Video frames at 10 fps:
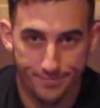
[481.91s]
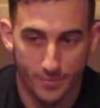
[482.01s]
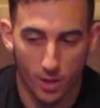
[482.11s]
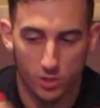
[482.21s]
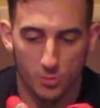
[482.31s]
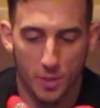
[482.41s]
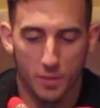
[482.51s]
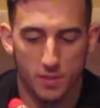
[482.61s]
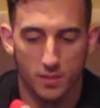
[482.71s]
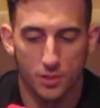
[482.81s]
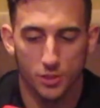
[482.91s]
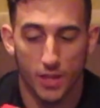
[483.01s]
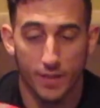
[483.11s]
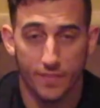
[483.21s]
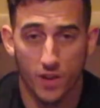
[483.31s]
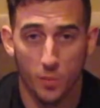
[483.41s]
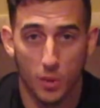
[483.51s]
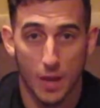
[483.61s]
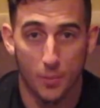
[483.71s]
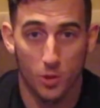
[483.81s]
also made by Slingshot, very
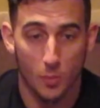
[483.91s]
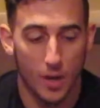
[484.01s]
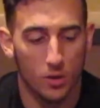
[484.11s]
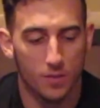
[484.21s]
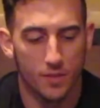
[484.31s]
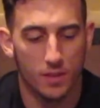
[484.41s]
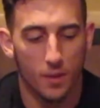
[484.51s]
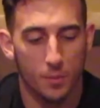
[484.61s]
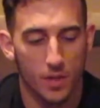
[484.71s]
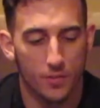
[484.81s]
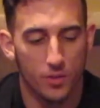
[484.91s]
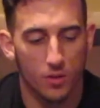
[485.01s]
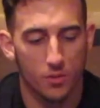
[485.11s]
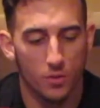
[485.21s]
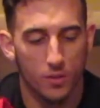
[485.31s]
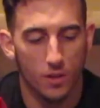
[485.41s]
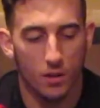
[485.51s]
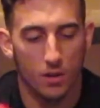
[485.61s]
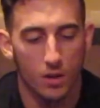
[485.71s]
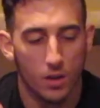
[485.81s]
popular powerlifting company. If you don't know who they
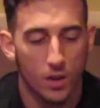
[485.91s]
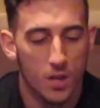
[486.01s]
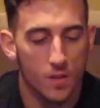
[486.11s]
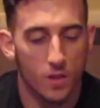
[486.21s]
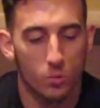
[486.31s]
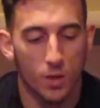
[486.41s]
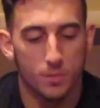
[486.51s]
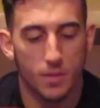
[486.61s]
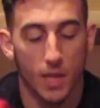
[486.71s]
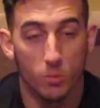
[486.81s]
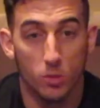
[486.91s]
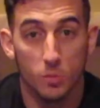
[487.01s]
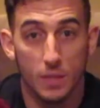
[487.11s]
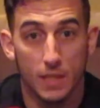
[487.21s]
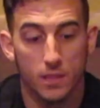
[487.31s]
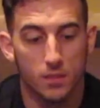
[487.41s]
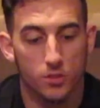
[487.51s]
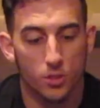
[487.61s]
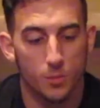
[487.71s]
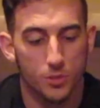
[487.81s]
are, their website will be in the
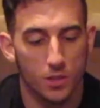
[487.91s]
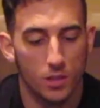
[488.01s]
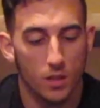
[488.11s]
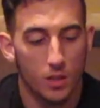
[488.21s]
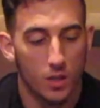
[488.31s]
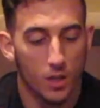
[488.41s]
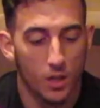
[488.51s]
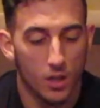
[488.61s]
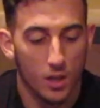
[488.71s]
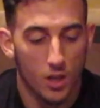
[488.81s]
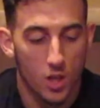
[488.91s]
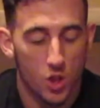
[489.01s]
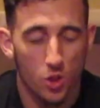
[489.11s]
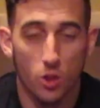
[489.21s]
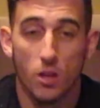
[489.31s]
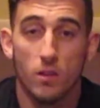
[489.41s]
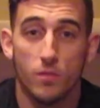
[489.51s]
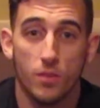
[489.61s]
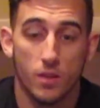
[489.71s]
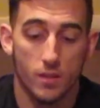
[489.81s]
description.
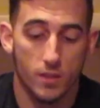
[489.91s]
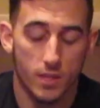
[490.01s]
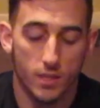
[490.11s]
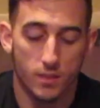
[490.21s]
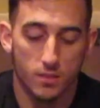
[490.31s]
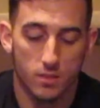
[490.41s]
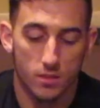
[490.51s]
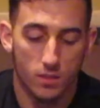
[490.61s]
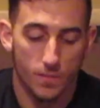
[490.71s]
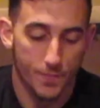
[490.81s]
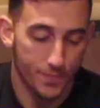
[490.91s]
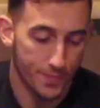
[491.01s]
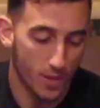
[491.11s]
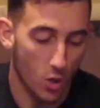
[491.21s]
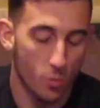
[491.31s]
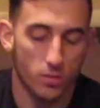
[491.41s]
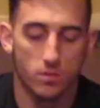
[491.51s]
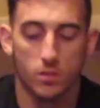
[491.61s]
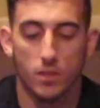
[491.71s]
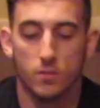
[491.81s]
Love these elbow
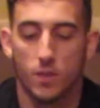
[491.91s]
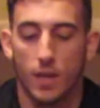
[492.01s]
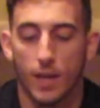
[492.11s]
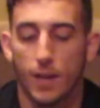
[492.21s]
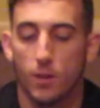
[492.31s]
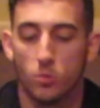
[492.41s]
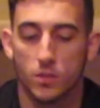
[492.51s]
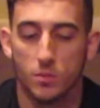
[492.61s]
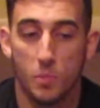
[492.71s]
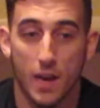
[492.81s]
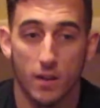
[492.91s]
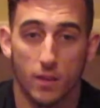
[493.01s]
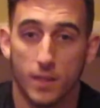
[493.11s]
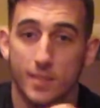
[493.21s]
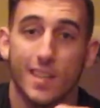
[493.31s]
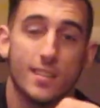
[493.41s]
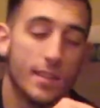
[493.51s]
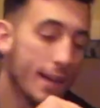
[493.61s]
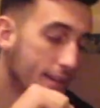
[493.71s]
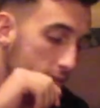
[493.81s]
sleeves. I was battling
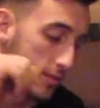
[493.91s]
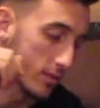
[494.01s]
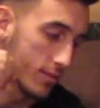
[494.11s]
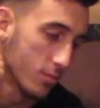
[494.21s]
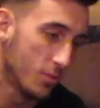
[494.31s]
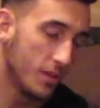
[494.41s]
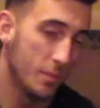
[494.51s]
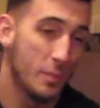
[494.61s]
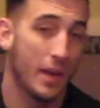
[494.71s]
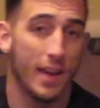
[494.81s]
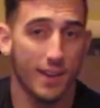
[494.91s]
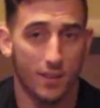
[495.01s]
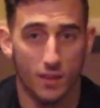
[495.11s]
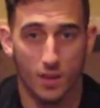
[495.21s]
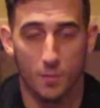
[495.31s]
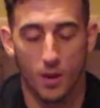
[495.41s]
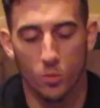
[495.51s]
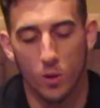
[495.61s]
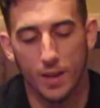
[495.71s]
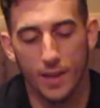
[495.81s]
tendonitis really bad in my
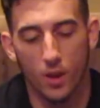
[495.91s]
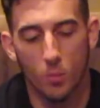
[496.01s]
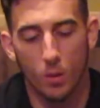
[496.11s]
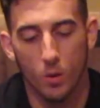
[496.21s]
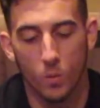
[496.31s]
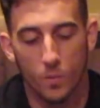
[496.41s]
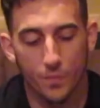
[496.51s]
right elbow,